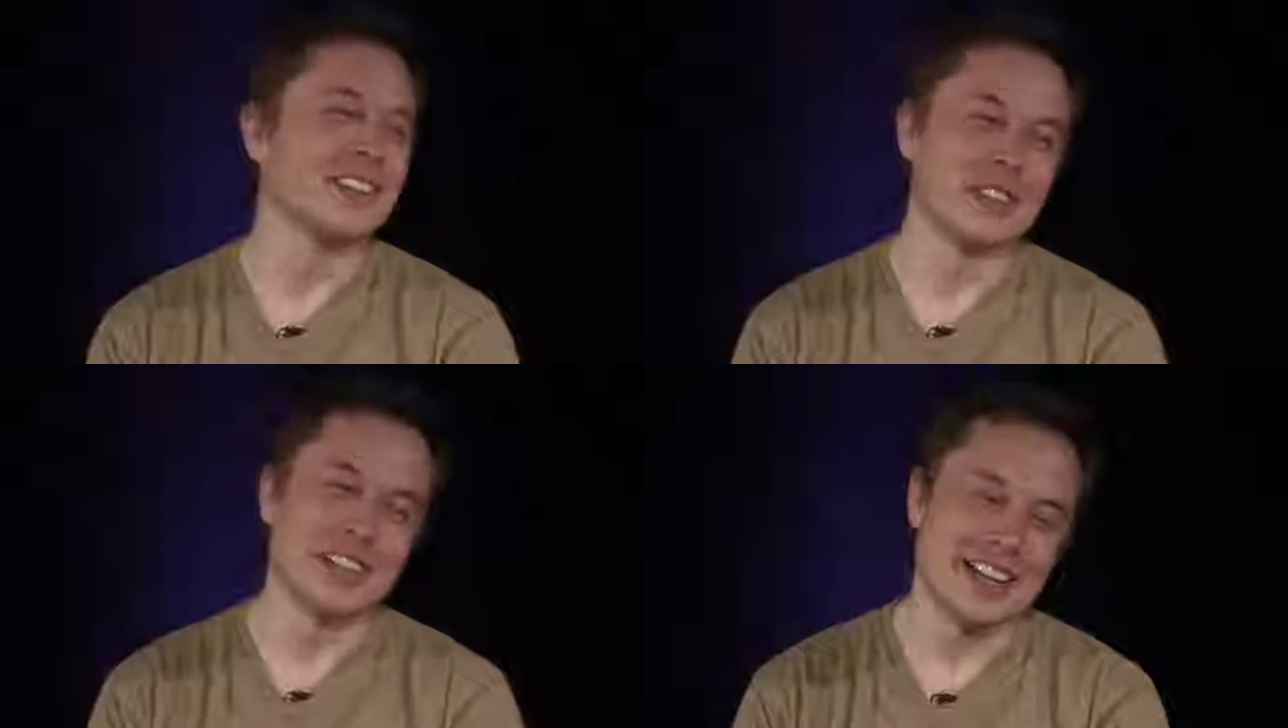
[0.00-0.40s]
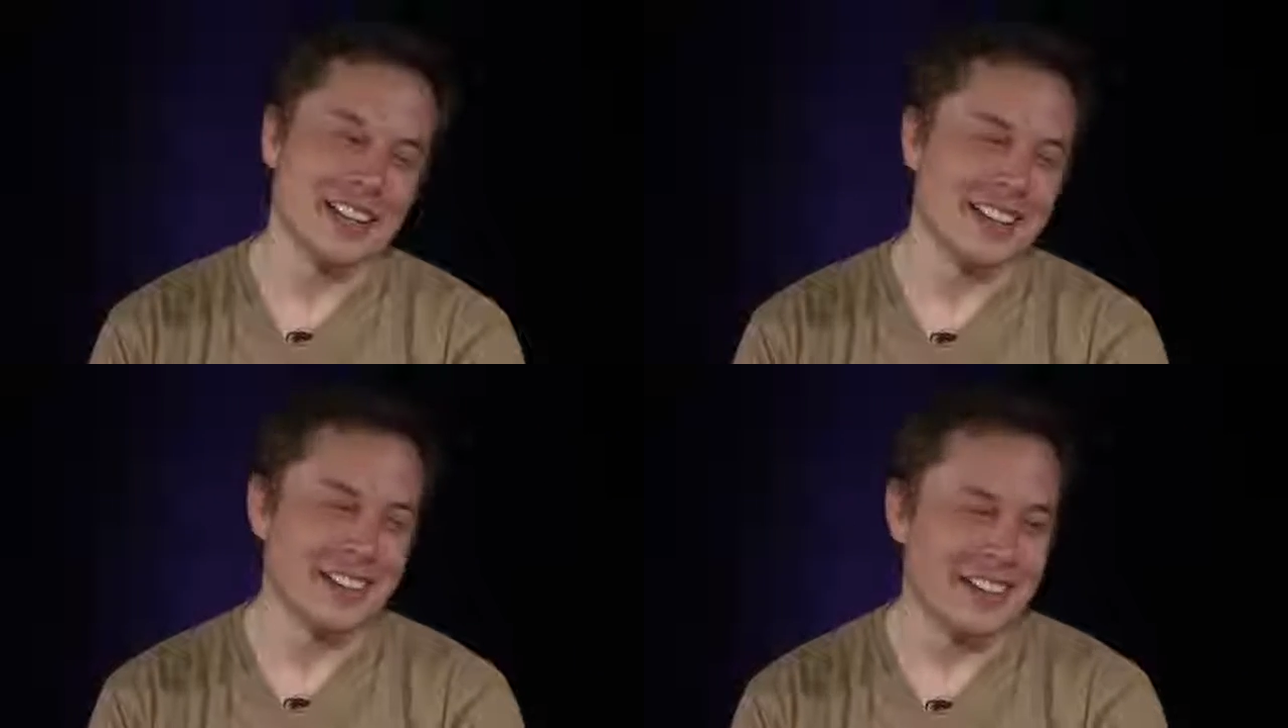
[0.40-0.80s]
I mean, I
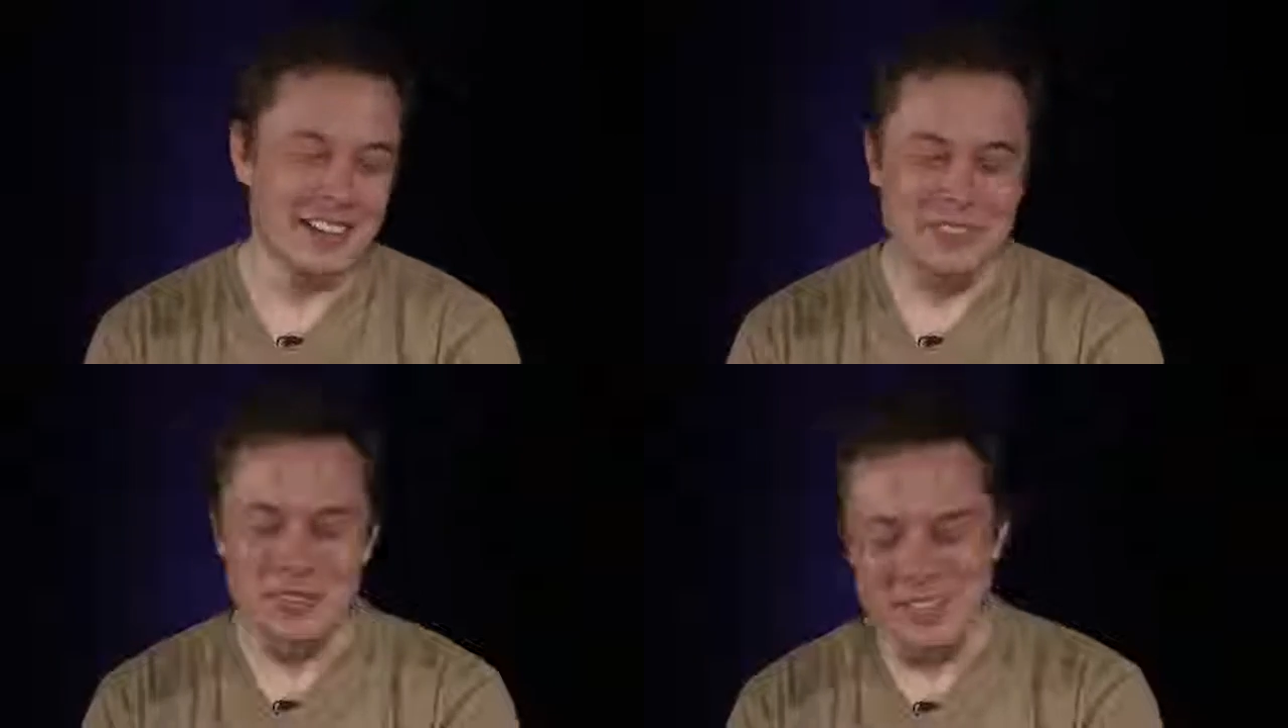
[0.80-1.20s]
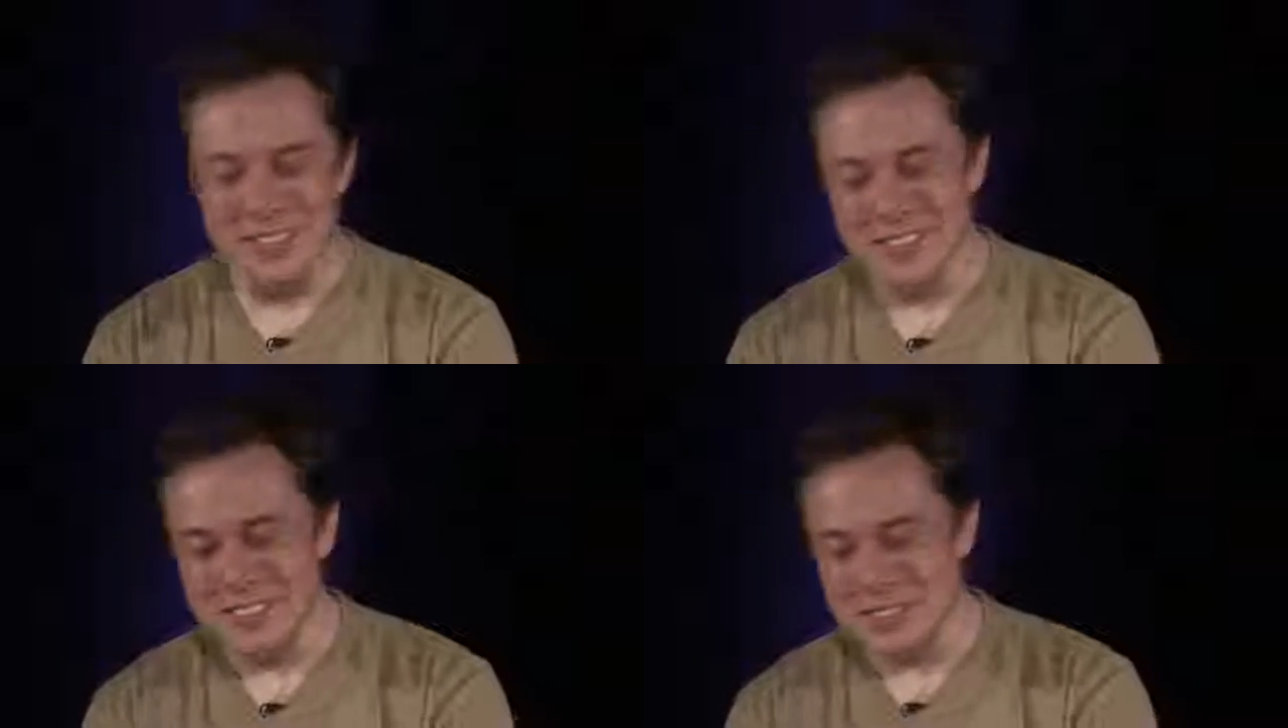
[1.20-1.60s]
like
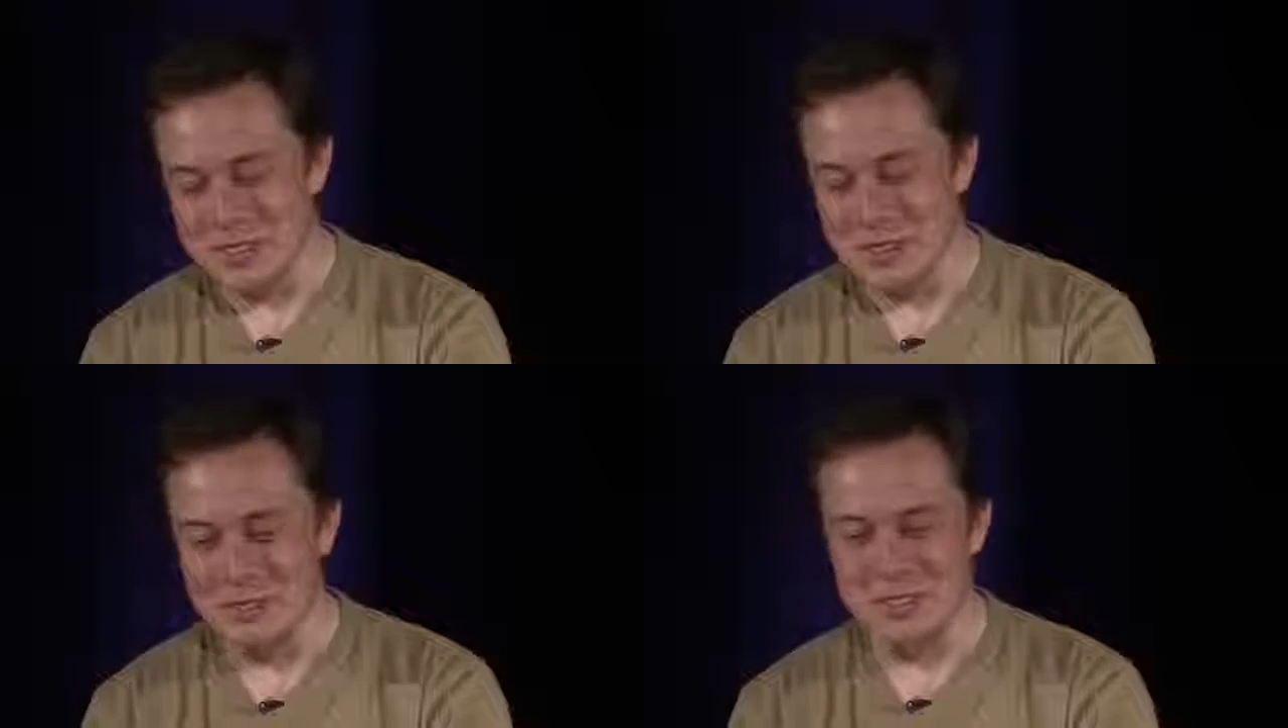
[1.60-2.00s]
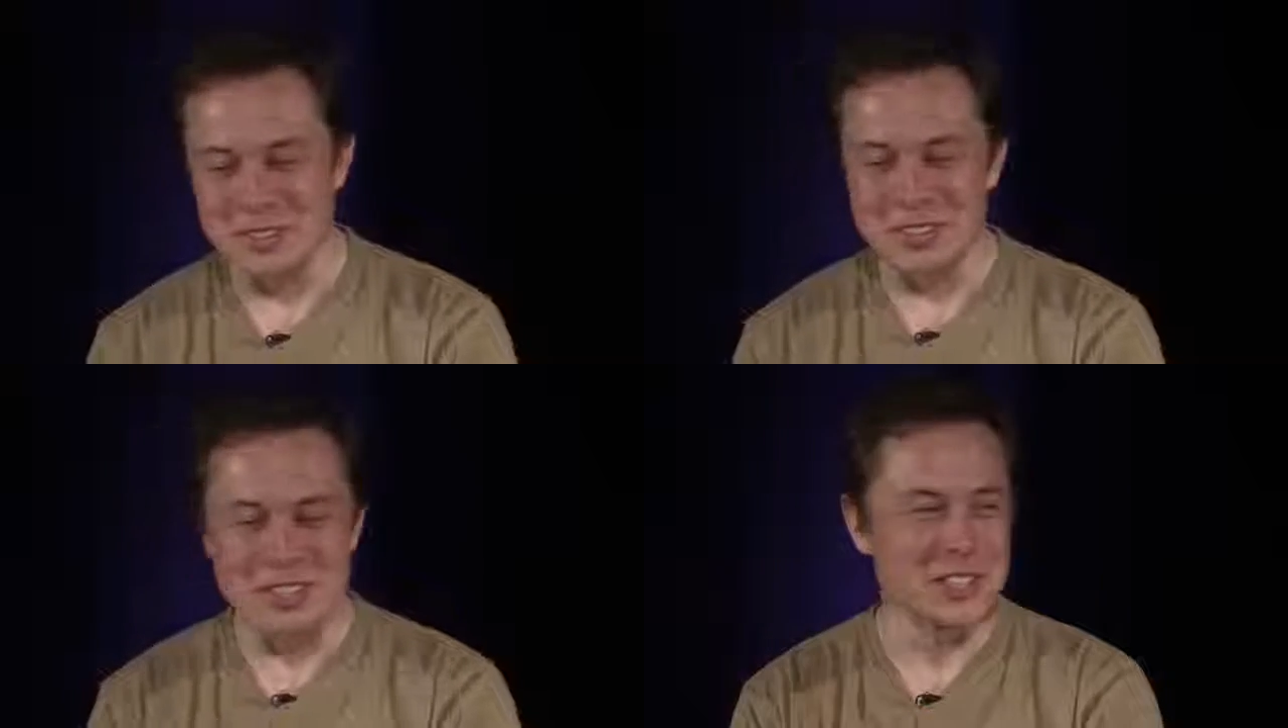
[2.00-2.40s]
yeah, it's sort of a
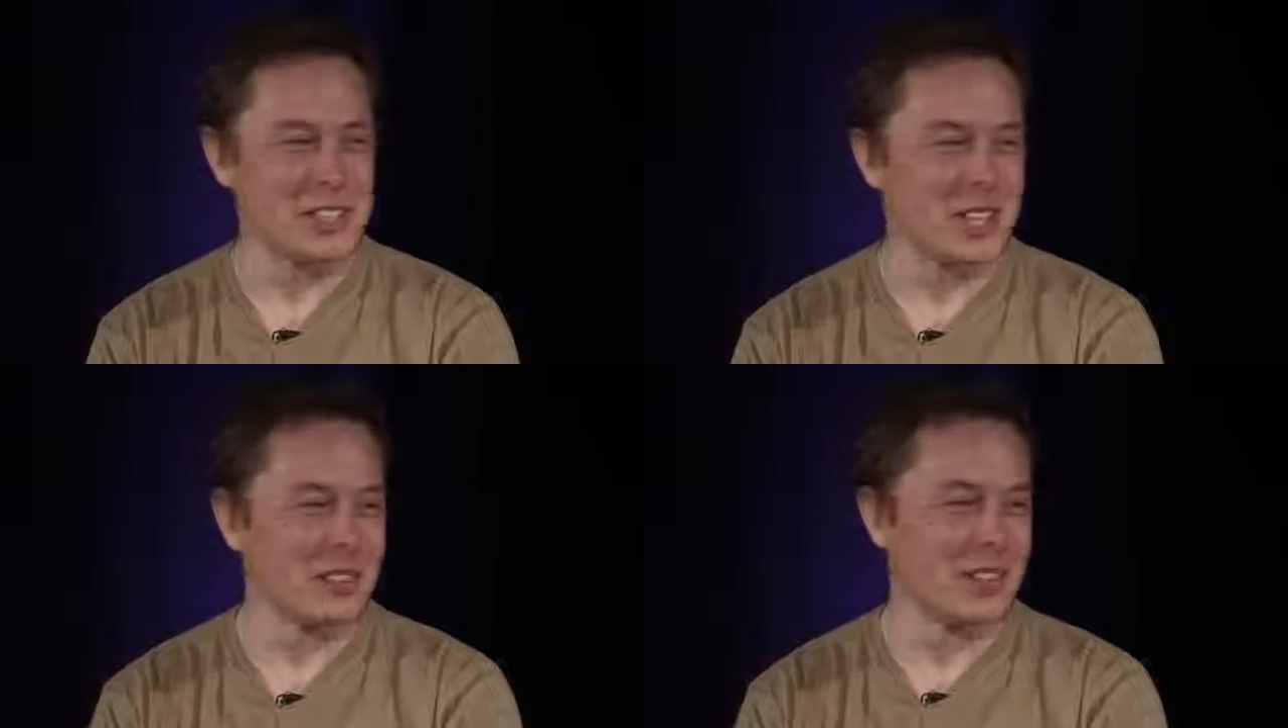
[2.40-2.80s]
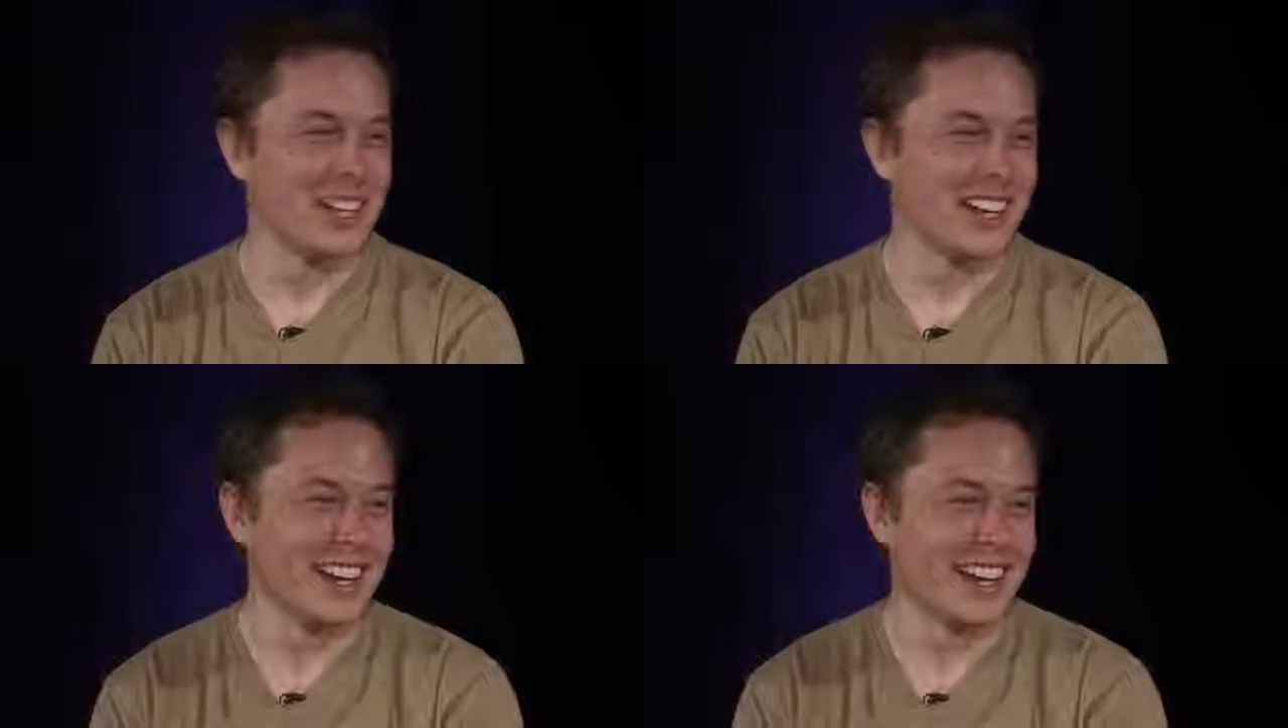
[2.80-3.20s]
little cliche, but